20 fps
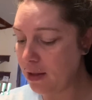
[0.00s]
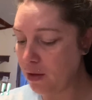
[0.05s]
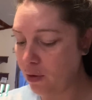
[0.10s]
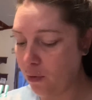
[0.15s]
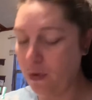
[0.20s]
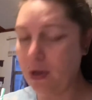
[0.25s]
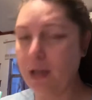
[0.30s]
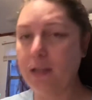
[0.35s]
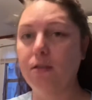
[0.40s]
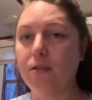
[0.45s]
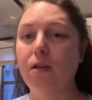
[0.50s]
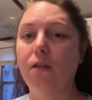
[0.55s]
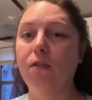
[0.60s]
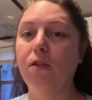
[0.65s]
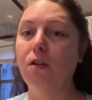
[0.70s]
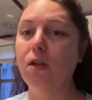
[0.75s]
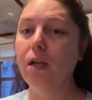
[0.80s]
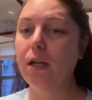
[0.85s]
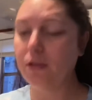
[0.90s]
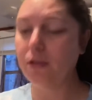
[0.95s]
The rest of the
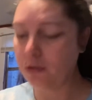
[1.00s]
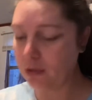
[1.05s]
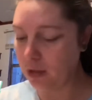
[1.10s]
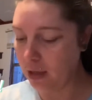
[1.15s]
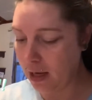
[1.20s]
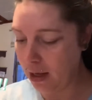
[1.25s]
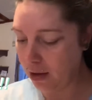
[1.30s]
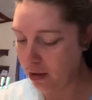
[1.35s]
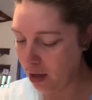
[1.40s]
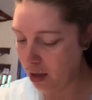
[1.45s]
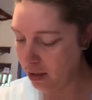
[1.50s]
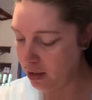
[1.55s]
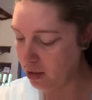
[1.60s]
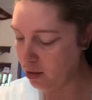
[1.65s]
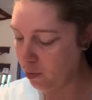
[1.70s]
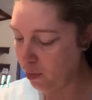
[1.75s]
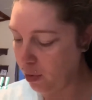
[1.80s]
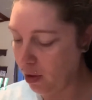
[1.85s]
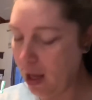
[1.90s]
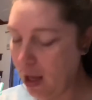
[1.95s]
letters and outline is
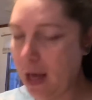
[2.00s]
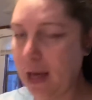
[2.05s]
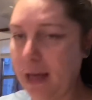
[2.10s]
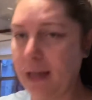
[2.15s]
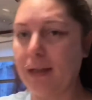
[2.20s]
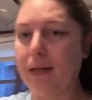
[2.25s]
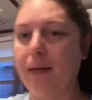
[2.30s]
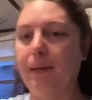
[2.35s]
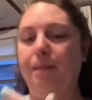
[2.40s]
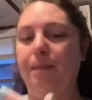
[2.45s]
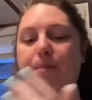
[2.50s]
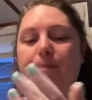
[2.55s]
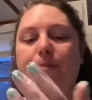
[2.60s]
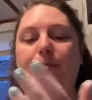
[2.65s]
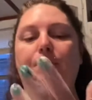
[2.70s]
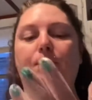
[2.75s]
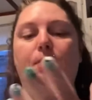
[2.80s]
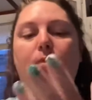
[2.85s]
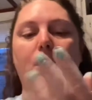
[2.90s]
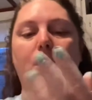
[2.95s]
black.
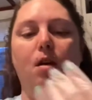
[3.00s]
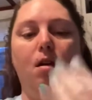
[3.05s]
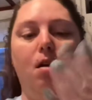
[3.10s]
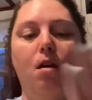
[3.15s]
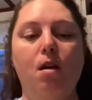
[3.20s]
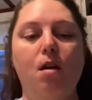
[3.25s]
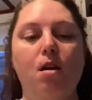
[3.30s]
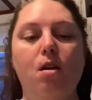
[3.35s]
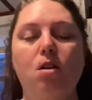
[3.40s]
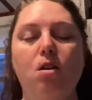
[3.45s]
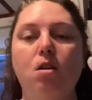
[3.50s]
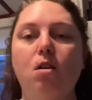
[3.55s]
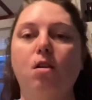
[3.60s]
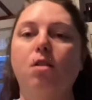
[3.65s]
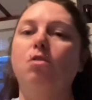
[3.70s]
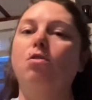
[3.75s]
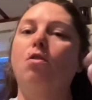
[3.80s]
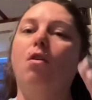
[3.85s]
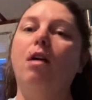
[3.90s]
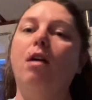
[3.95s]

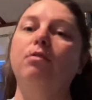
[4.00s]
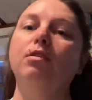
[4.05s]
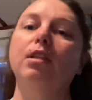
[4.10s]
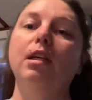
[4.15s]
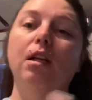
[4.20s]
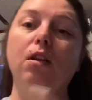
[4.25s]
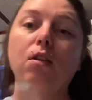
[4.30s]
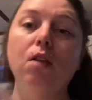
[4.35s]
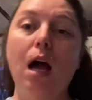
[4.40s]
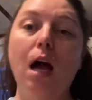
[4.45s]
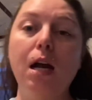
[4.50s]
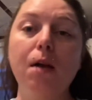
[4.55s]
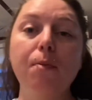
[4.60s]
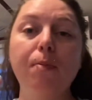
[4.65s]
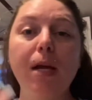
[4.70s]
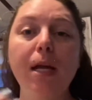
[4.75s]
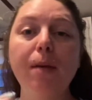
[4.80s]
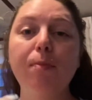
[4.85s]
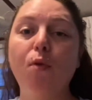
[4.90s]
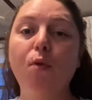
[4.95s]
So I've seen a lot of
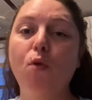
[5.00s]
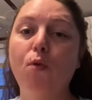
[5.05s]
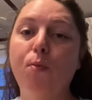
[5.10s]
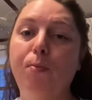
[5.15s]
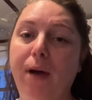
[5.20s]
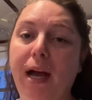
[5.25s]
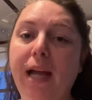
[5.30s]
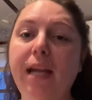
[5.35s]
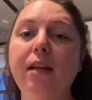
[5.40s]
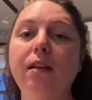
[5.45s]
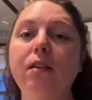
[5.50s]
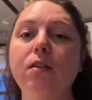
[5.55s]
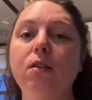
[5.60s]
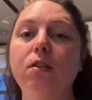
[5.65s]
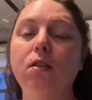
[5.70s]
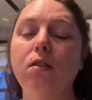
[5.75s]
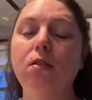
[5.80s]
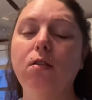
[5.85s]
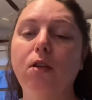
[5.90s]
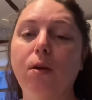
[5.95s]
people paint
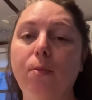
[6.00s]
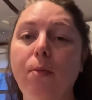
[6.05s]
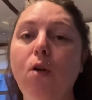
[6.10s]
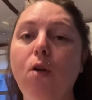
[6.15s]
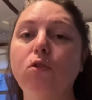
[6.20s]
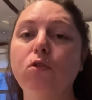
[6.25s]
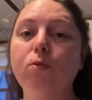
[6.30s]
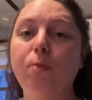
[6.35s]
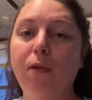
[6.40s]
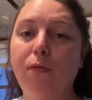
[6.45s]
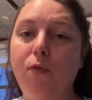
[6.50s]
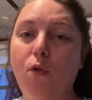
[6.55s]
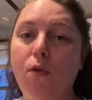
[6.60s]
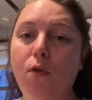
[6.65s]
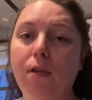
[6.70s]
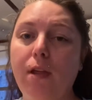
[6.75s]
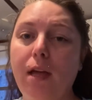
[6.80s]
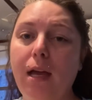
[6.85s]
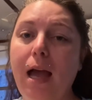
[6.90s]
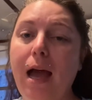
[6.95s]
the molds before
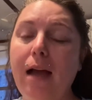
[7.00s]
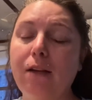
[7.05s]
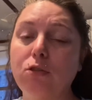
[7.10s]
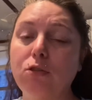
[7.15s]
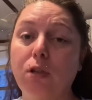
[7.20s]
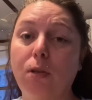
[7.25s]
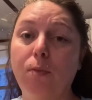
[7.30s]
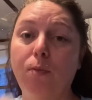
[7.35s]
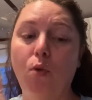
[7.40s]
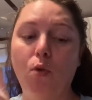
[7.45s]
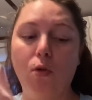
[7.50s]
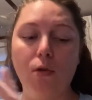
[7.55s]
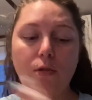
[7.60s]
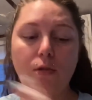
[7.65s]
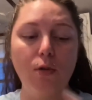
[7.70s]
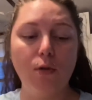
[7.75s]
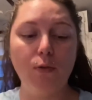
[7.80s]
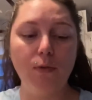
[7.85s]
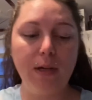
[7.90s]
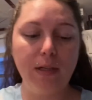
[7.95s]
they actually pour
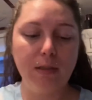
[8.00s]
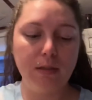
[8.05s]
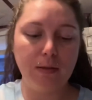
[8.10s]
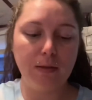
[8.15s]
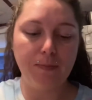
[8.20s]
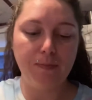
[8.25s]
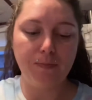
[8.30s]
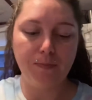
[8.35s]
their resin.